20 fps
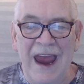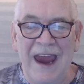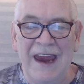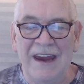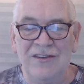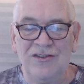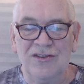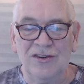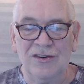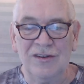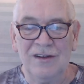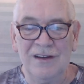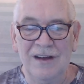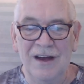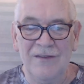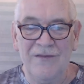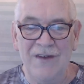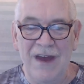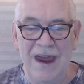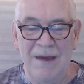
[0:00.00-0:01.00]
Angel
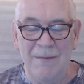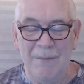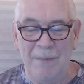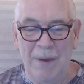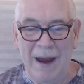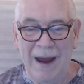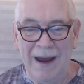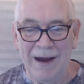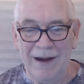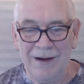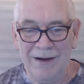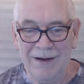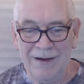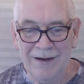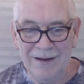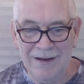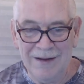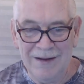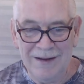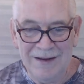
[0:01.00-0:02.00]
of Empire.
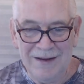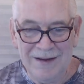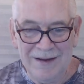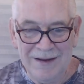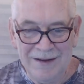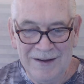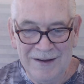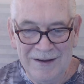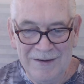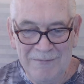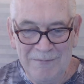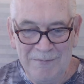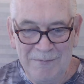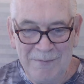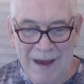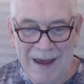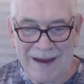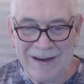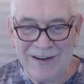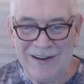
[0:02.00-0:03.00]

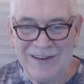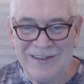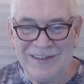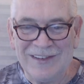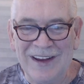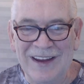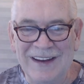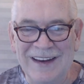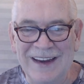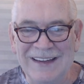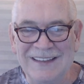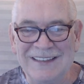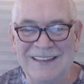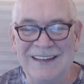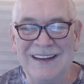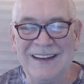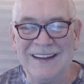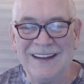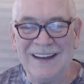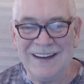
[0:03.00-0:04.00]
Back on Sunday.
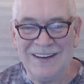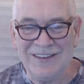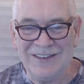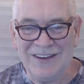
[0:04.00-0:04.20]
See you then.